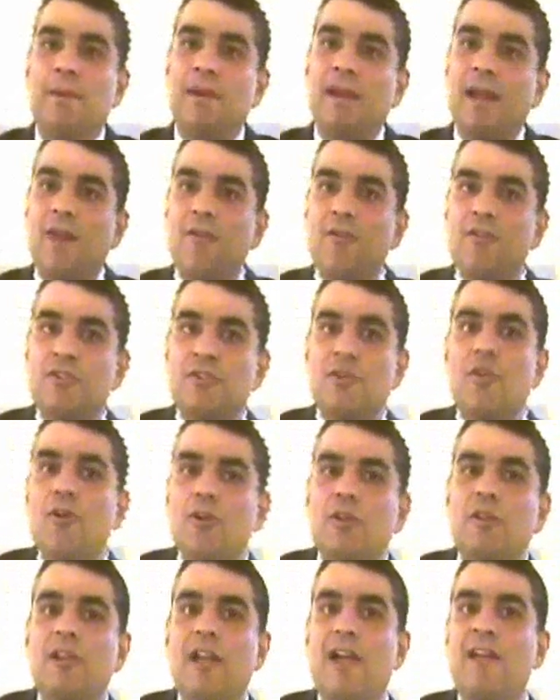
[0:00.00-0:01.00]
But
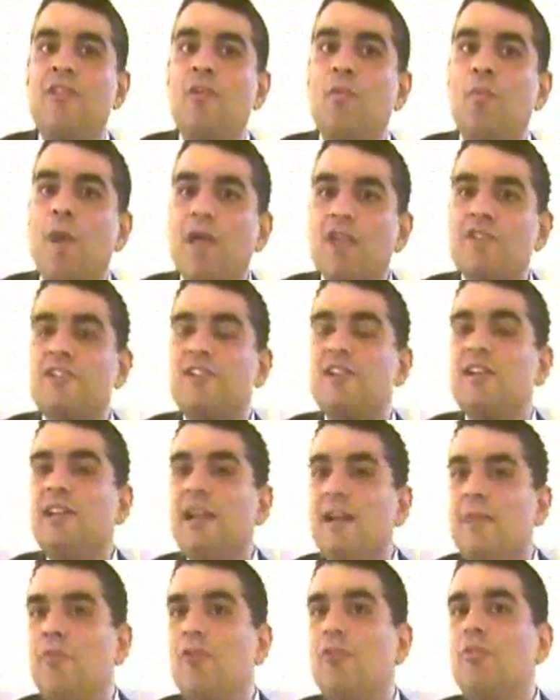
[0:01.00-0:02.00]
Aristotle and the
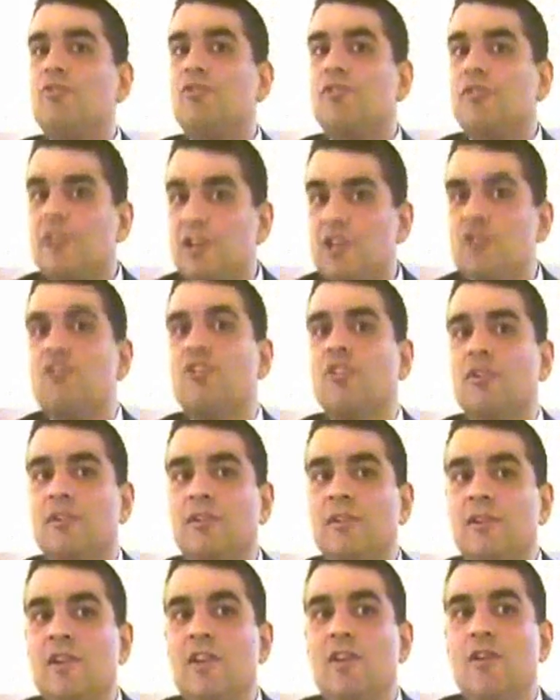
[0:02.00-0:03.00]
Western liberal
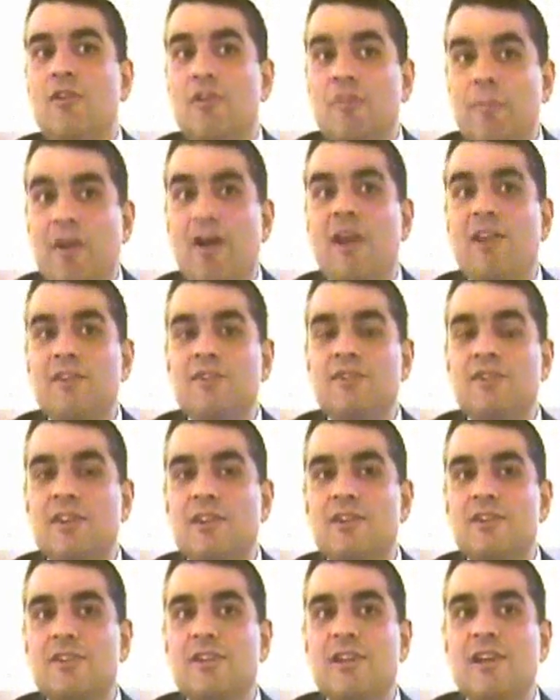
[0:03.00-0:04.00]
tradition reminds
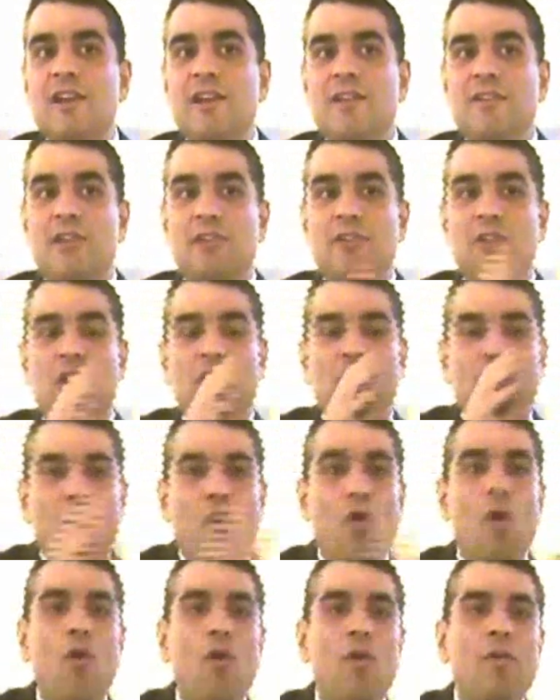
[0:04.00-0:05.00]
us that the
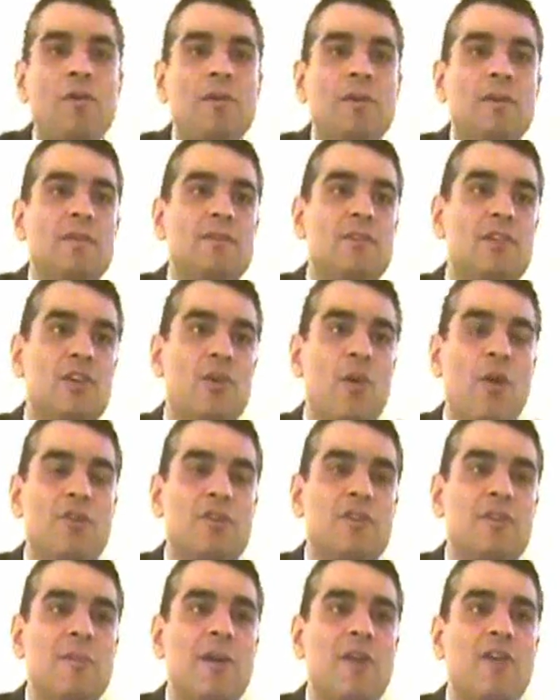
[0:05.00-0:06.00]
law, to
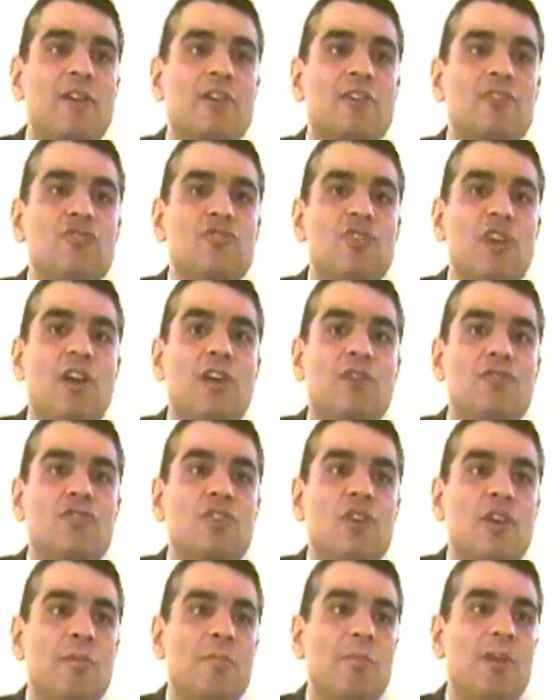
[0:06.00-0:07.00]
quote an American
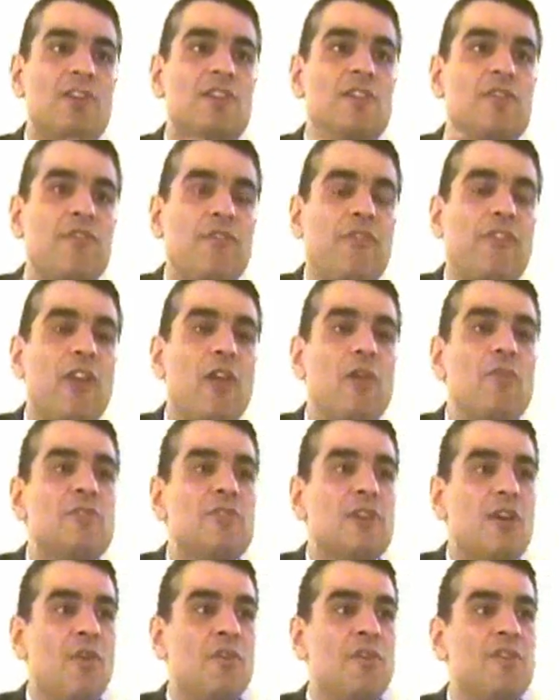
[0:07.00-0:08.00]
judge, must
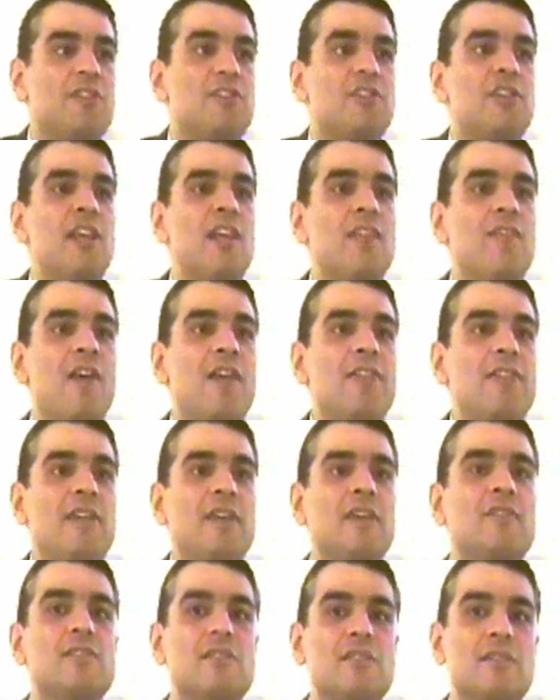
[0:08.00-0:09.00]
float on a sea of
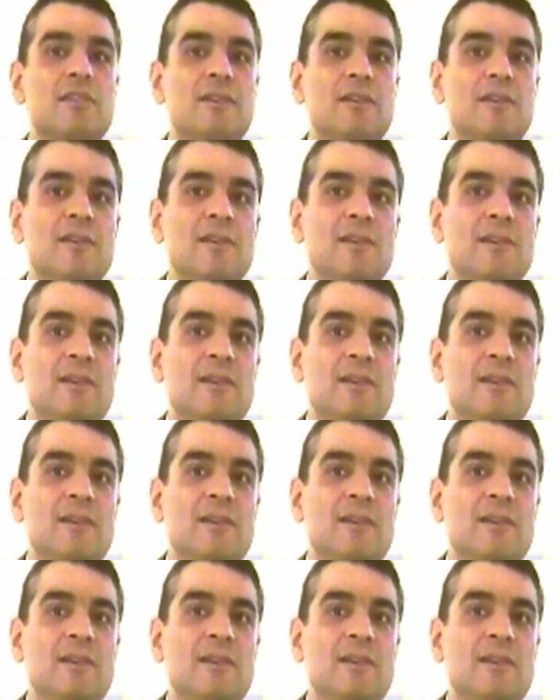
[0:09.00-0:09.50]
ethics.